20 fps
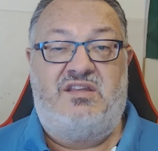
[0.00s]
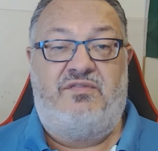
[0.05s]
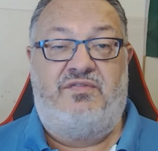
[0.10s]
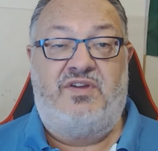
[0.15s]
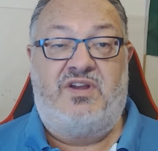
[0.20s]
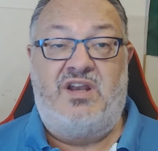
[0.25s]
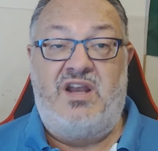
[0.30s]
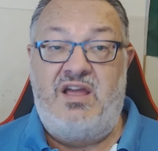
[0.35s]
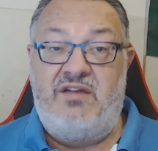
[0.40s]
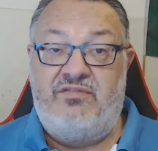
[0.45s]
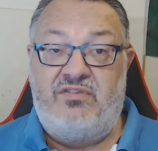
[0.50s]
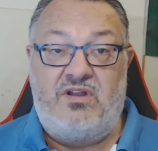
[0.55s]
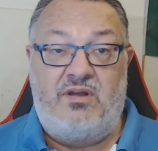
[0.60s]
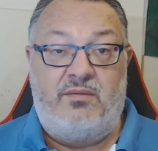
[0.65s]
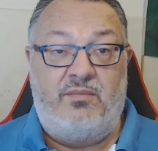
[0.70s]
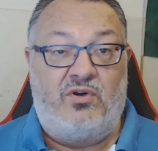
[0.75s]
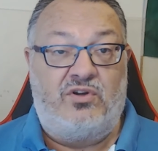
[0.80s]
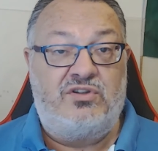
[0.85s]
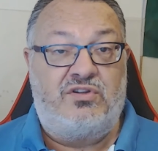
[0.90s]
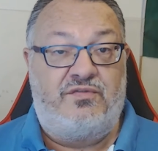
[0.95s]
level,
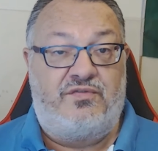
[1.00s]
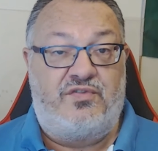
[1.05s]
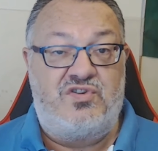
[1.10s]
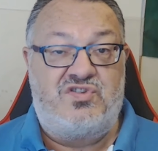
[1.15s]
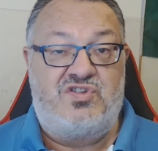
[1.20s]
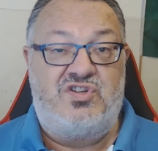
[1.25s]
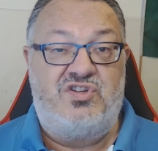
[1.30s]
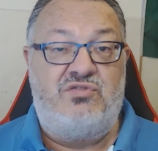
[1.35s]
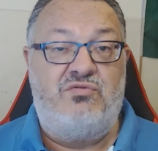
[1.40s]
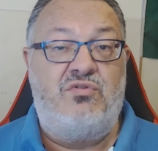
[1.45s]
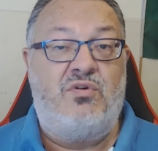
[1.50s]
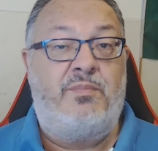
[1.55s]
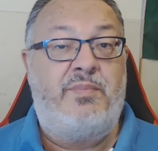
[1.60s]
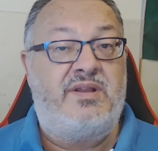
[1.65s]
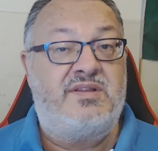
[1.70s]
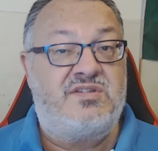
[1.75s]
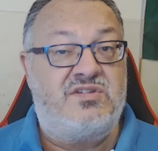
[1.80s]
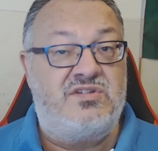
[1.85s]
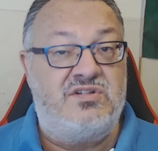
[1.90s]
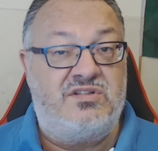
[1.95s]
among the first in Europe and
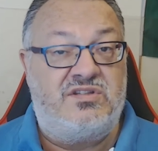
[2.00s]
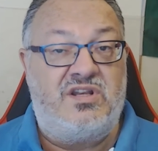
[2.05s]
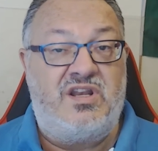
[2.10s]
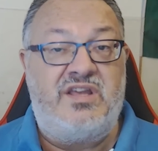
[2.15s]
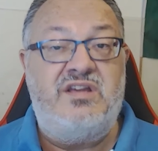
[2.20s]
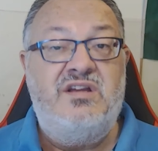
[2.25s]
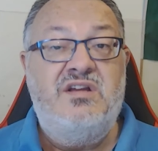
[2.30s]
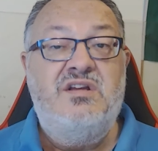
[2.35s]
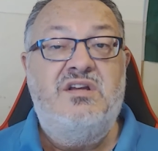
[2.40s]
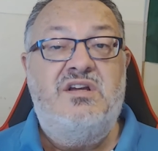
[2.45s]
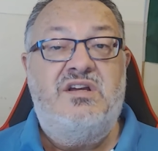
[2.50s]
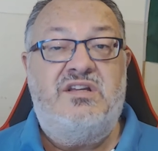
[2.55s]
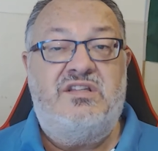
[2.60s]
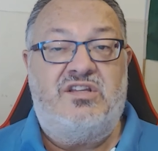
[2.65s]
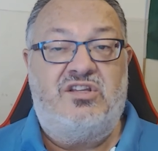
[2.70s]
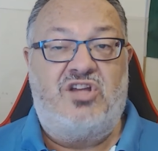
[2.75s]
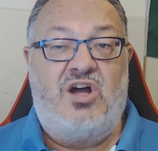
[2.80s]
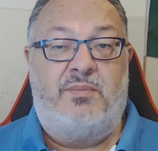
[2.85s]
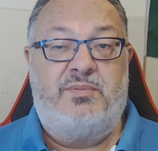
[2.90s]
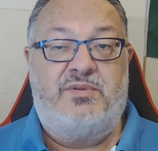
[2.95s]
certainly in the
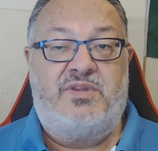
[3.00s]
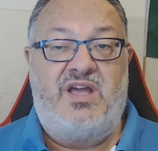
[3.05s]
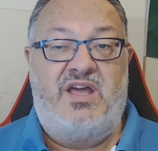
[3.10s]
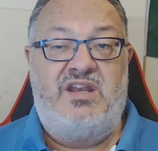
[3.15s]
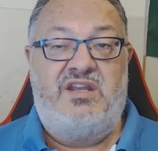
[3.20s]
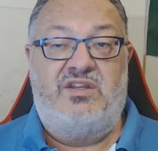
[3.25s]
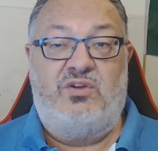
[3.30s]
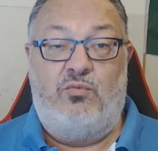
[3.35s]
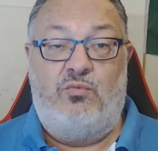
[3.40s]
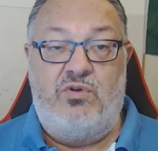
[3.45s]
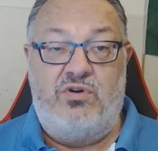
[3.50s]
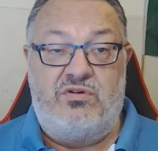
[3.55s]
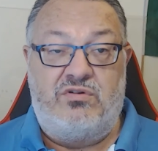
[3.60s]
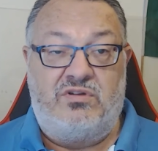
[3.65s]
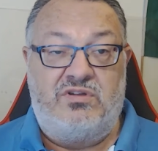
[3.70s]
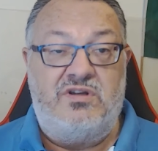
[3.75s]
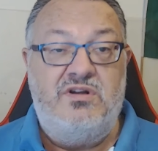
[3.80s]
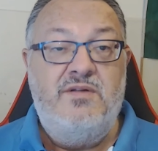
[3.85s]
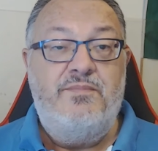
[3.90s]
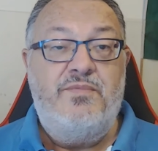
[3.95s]
top 10 in the
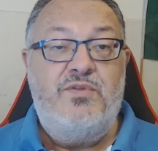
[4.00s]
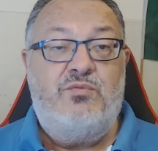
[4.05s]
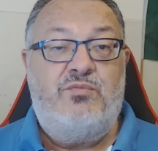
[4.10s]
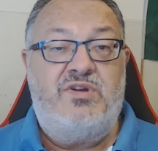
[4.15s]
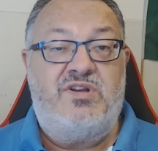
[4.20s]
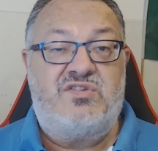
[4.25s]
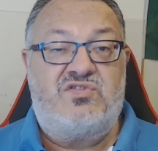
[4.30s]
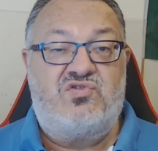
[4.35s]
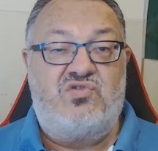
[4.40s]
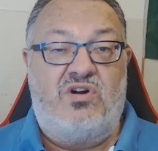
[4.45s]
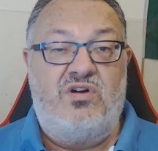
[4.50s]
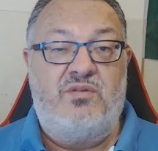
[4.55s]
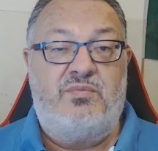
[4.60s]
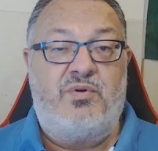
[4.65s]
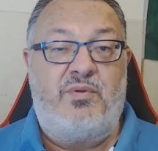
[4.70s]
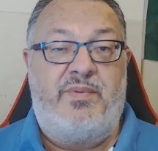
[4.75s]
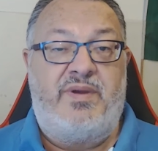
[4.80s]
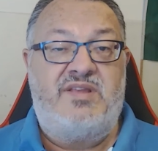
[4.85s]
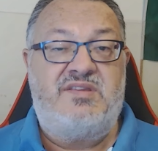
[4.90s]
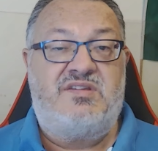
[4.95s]
world, with a strong
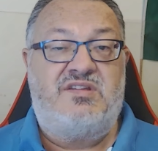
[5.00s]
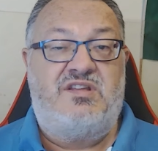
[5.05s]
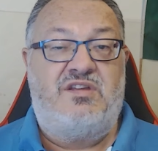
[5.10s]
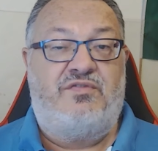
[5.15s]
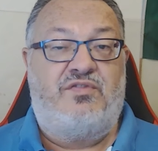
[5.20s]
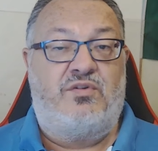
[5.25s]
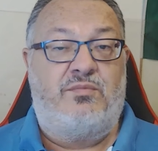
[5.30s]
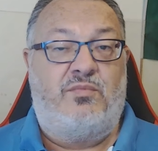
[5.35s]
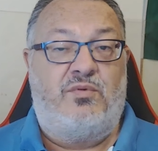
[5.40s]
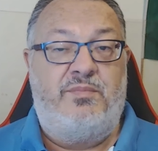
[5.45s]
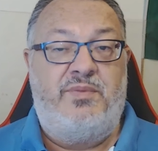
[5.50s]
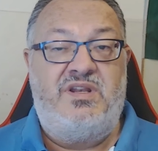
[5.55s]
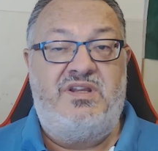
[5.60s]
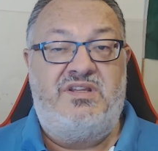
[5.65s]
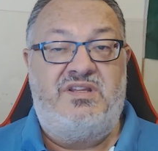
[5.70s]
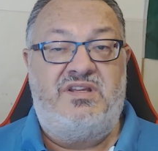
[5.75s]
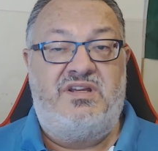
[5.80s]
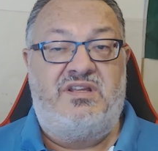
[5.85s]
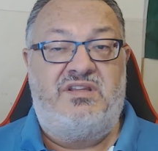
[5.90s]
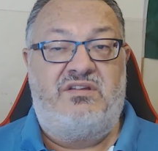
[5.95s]
propensity for mobility
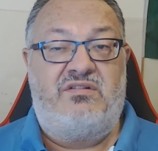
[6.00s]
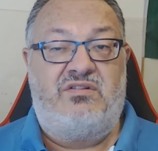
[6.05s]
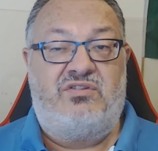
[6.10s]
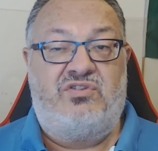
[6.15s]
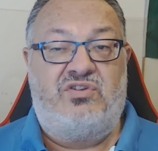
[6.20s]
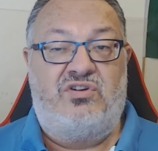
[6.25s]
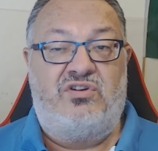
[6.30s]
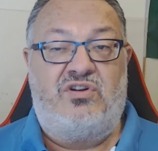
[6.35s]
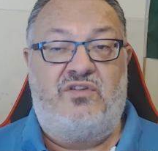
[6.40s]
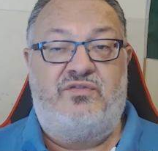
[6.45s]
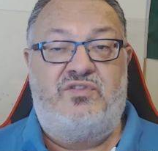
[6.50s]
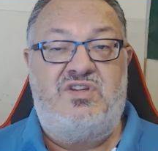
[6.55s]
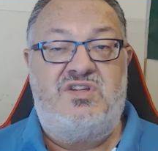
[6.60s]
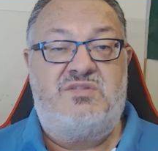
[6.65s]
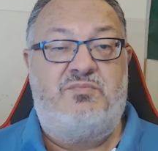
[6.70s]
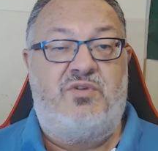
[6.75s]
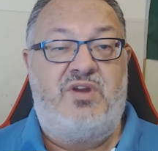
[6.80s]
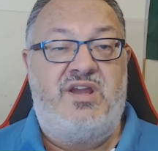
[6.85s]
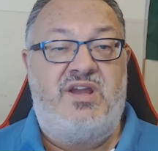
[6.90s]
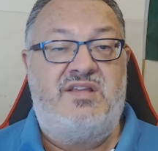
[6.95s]
and the return of these
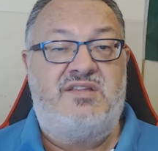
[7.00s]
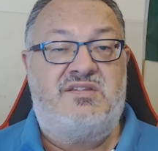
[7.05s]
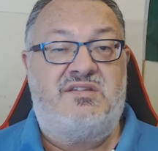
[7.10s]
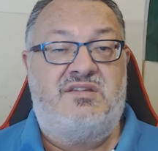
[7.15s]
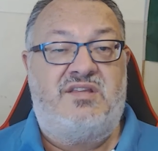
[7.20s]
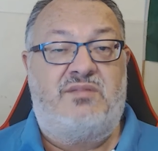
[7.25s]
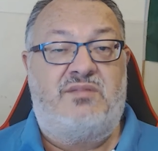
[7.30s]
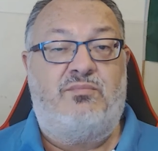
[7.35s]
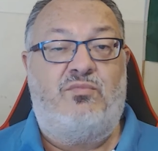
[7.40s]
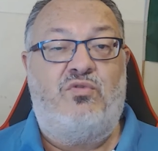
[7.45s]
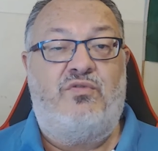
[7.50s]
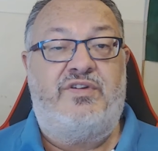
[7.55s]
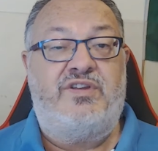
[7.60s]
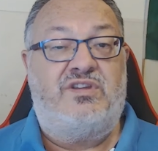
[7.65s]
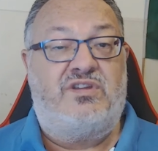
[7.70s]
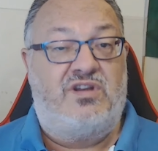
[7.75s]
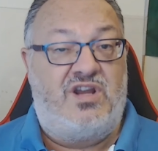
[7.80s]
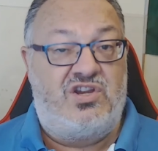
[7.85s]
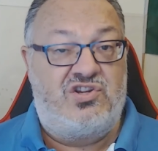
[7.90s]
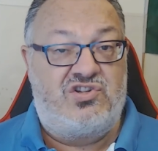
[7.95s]
brains that move
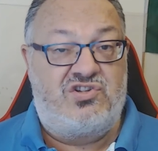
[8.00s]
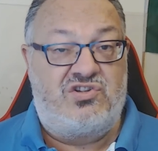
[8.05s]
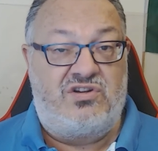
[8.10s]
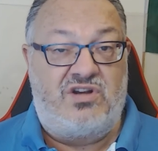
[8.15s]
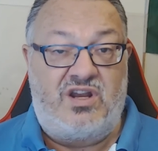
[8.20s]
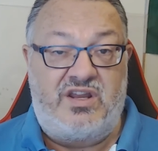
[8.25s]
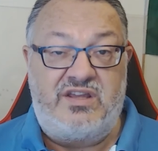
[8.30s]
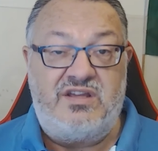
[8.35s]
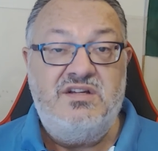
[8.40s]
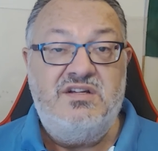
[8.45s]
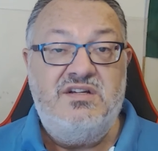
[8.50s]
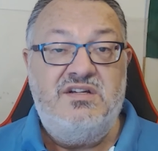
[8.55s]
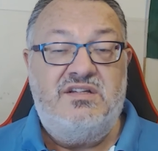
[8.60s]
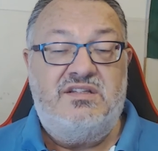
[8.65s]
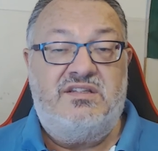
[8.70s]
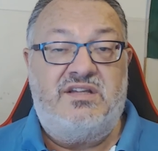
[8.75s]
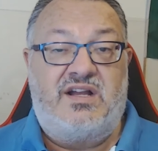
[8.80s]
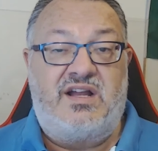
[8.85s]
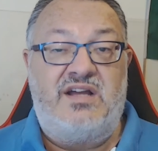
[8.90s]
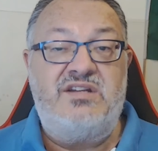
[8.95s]
internationally. The
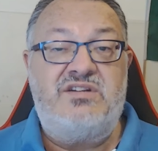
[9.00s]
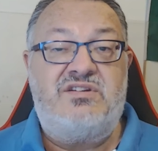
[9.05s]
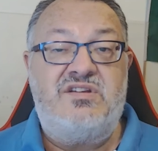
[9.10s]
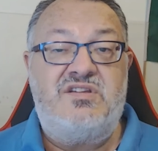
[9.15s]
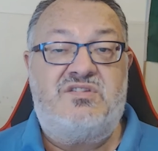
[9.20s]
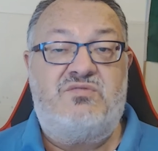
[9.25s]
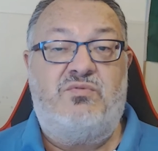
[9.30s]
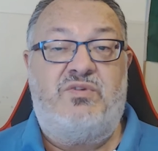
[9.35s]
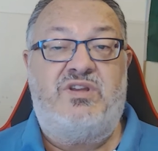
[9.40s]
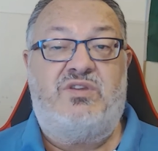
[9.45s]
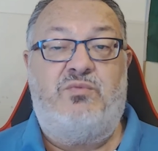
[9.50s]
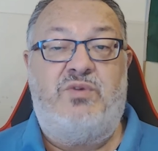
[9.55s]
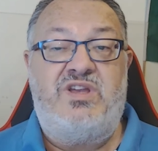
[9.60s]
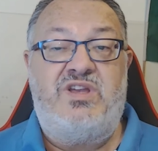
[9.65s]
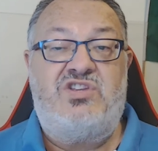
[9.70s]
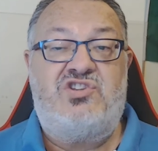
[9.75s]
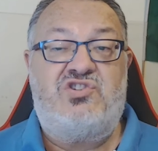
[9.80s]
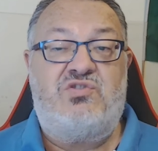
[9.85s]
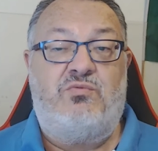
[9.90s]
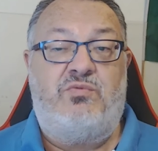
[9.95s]
countries with
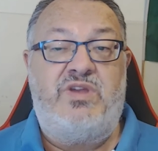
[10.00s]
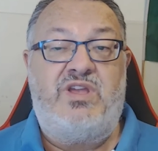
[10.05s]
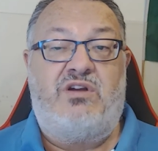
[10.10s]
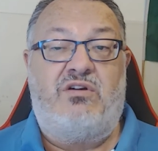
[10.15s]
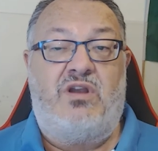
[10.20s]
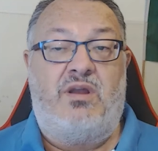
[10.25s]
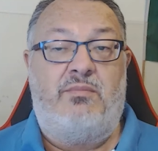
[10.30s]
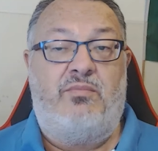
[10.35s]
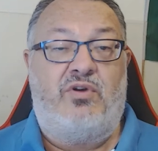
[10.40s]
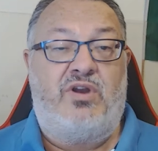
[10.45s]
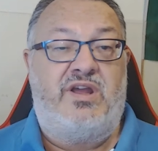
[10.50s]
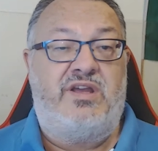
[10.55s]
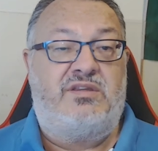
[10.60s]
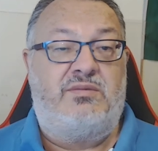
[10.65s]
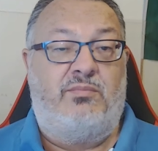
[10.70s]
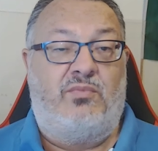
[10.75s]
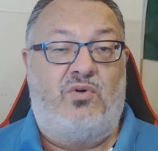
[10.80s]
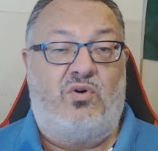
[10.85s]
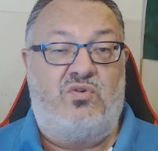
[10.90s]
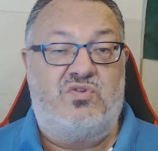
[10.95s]
which we collaborate
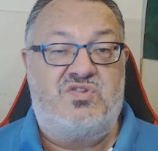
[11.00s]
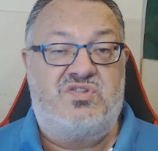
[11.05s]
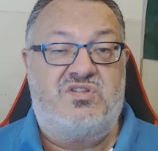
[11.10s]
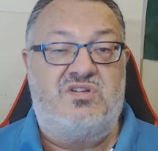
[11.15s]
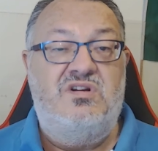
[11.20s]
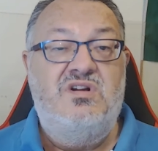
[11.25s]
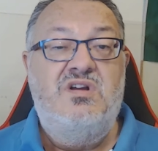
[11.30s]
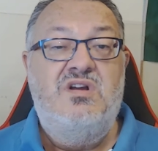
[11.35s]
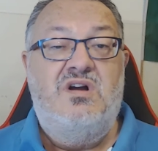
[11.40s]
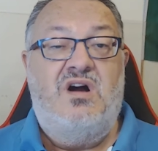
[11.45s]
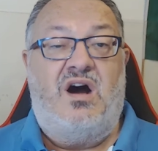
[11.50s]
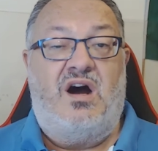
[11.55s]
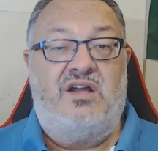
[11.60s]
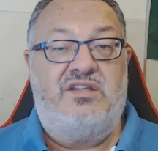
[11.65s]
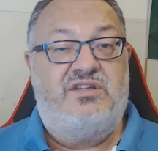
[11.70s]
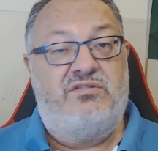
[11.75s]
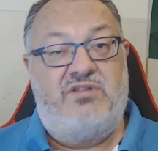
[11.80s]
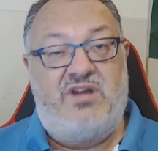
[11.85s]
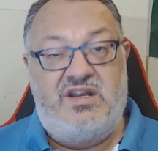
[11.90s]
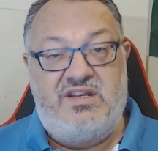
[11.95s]
most are the
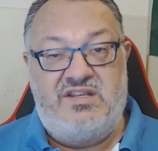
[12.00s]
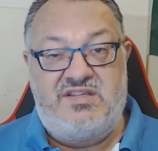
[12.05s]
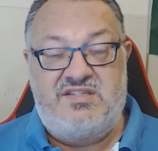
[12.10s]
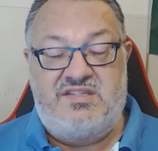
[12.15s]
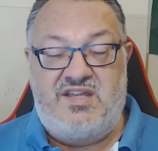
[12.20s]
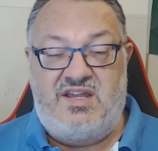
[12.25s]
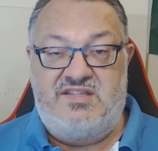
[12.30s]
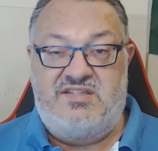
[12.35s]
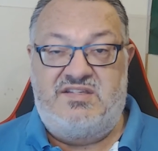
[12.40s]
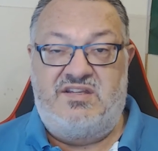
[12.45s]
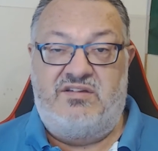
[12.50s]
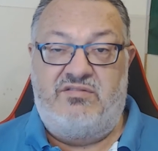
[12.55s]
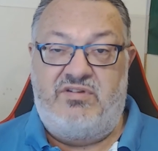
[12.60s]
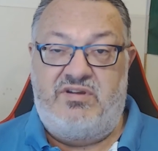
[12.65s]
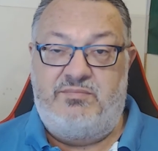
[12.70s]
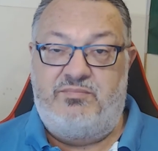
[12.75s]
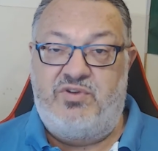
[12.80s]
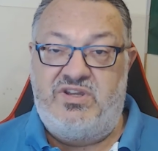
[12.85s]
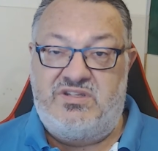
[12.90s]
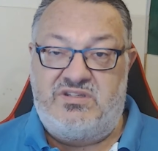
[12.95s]
United States and Great
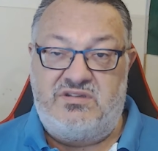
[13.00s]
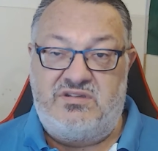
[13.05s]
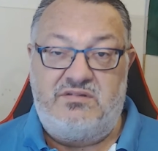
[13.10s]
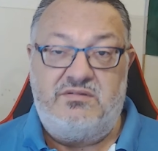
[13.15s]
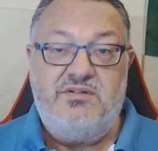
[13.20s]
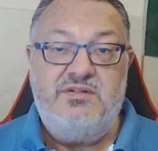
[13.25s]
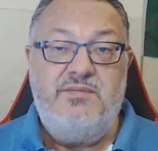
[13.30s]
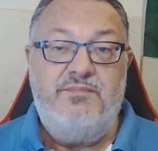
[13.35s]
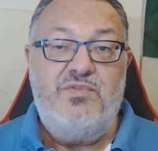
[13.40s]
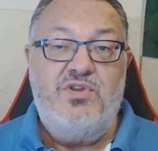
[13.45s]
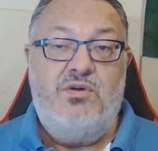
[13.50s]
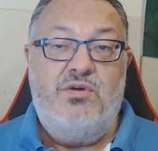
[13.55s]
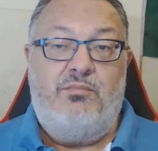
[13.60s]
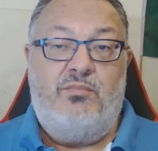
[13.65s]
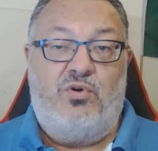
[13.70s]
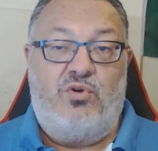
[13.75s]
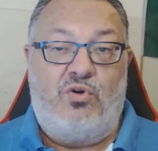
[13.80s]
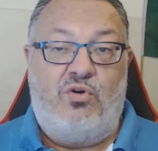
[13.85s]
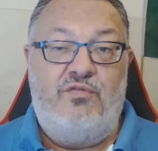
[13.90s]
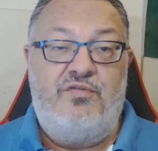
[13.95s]
Britain.
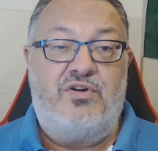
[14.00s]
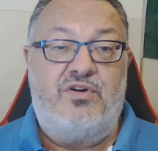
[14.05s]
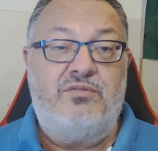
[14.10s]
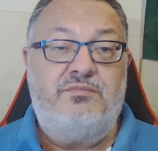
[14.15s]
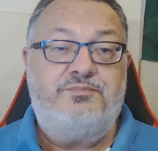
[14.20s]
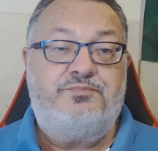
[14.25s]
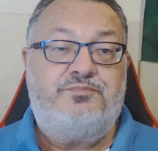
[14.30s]
Moreover,